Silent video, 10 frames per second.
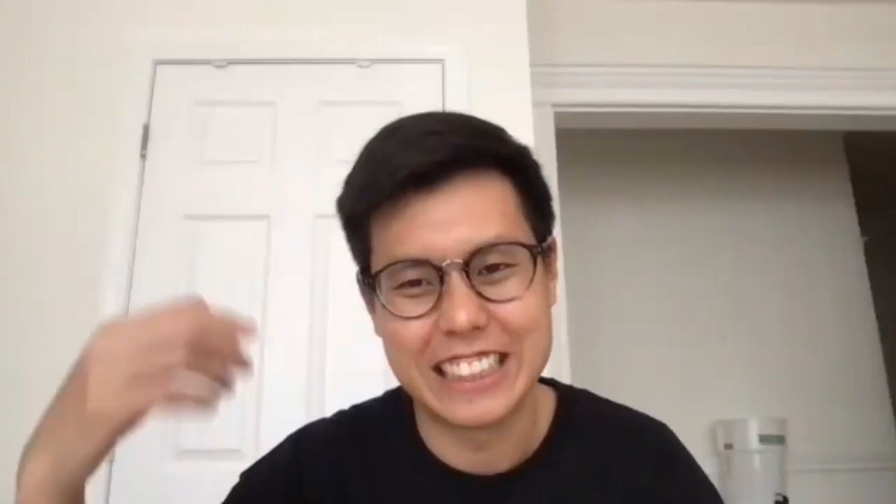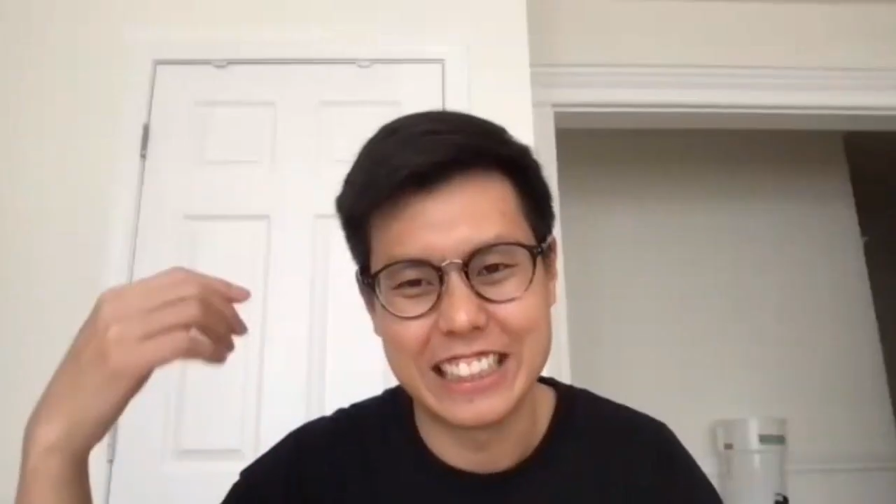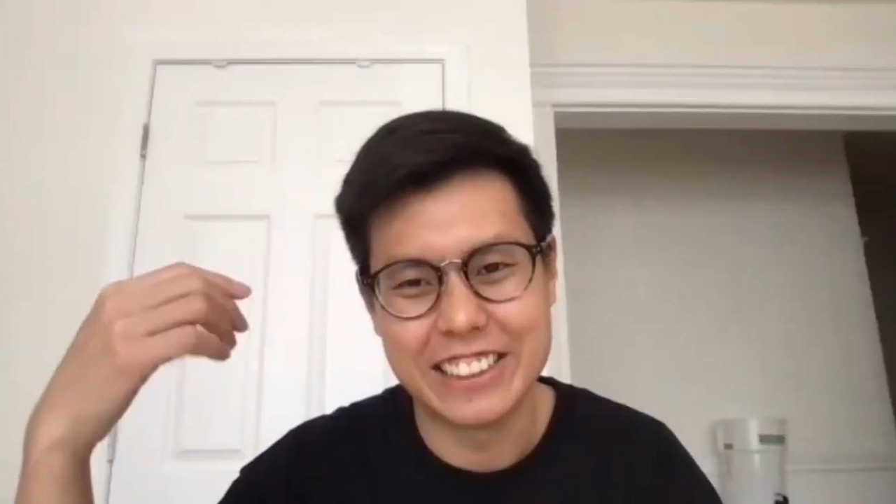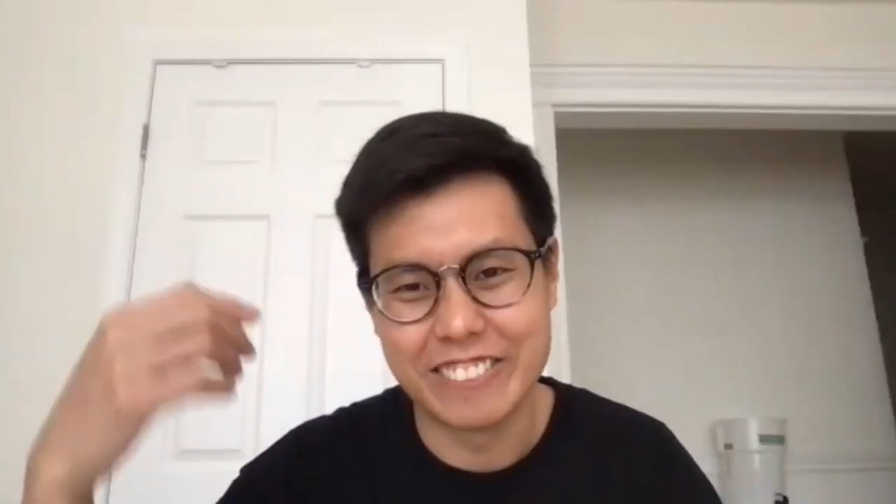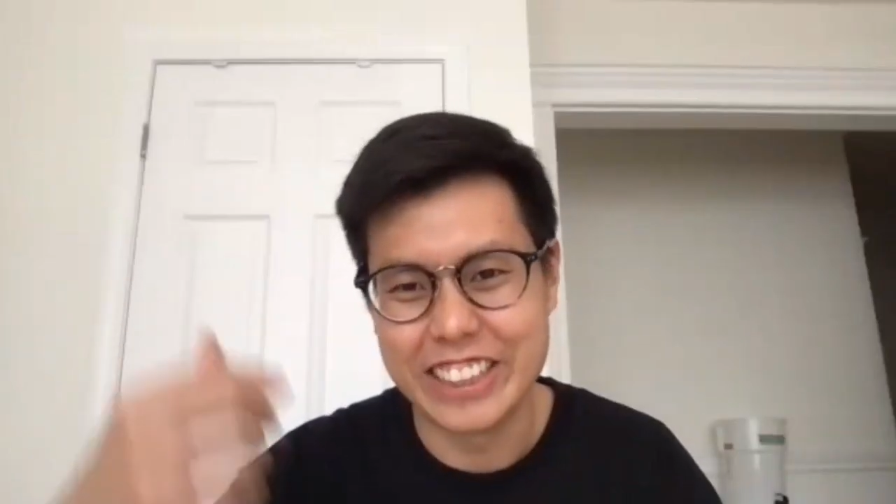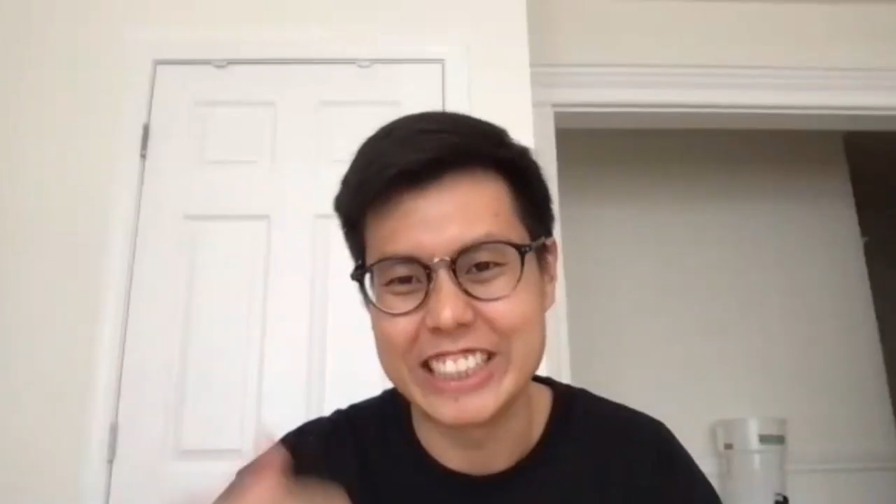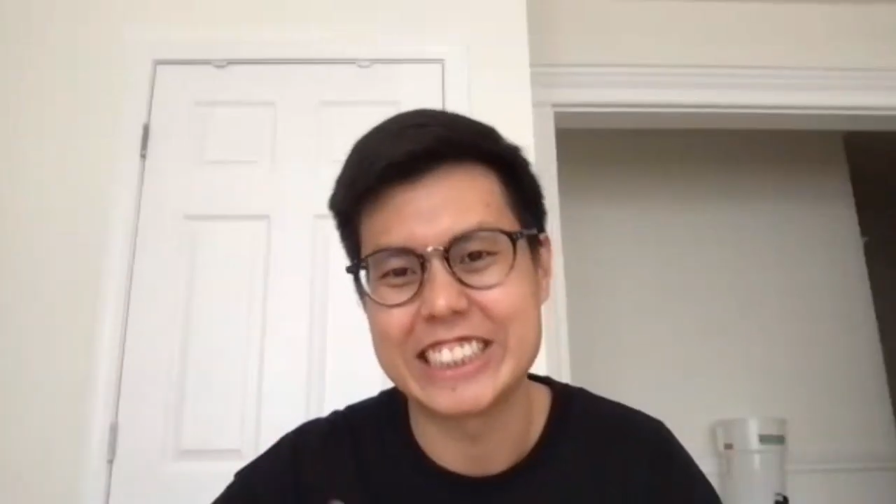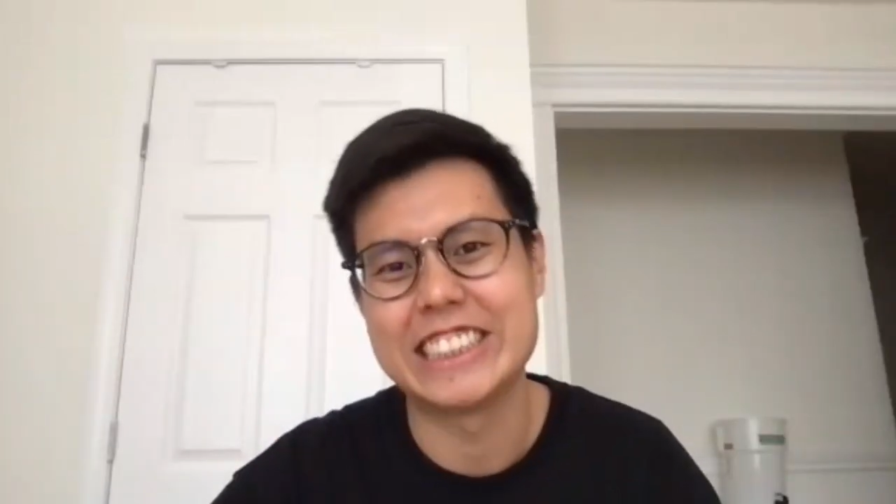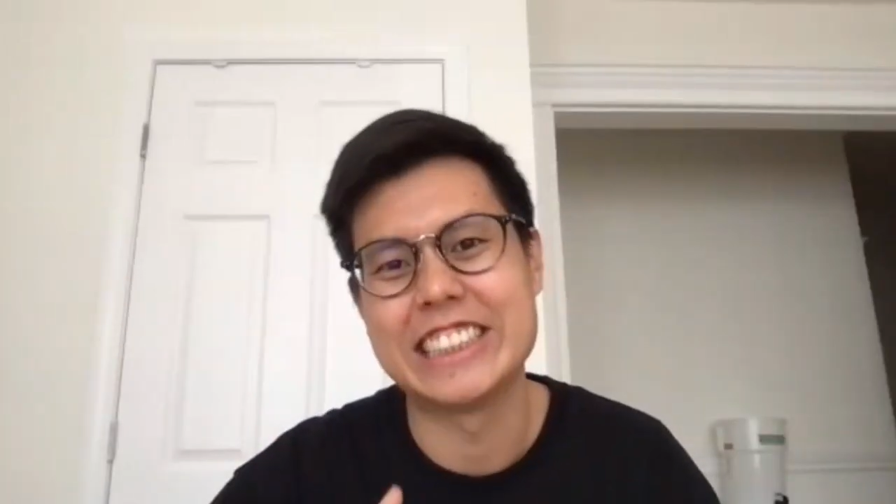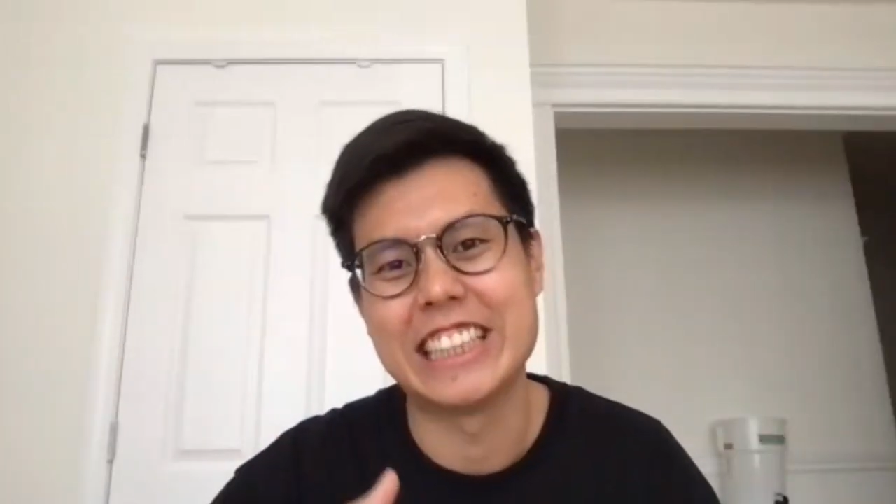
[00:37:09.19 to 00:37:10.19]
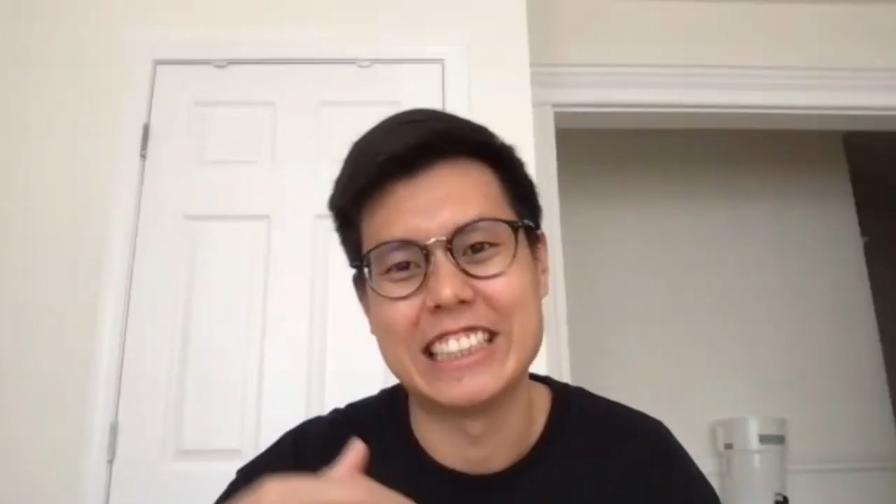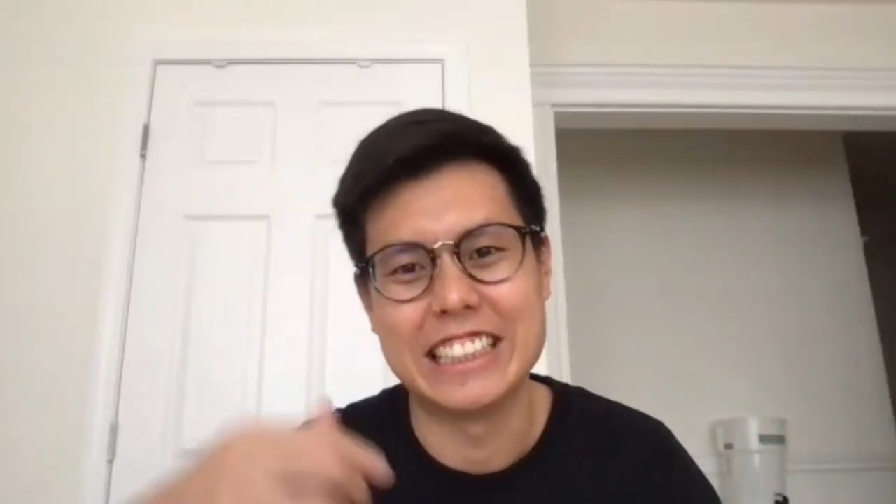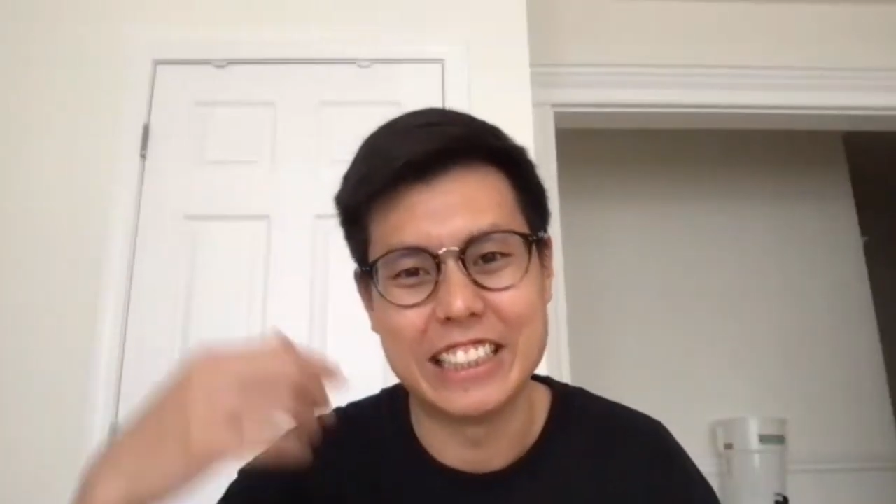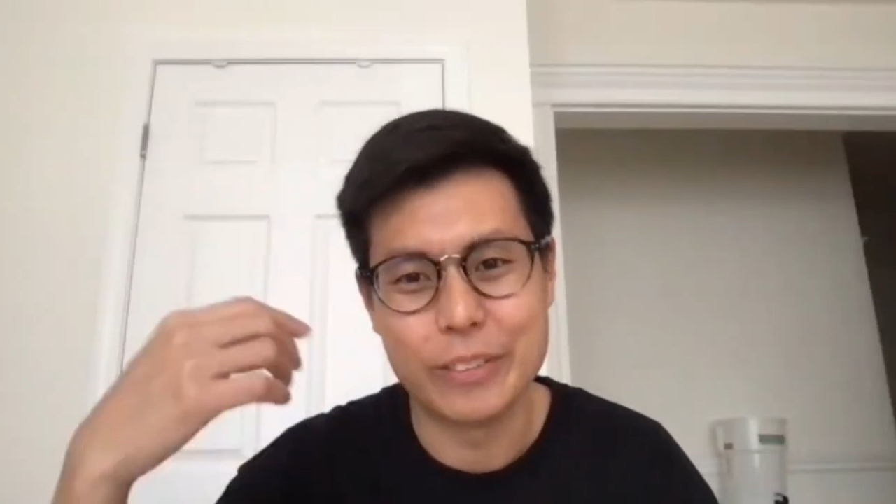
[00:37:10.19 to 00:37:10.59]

innovation and the new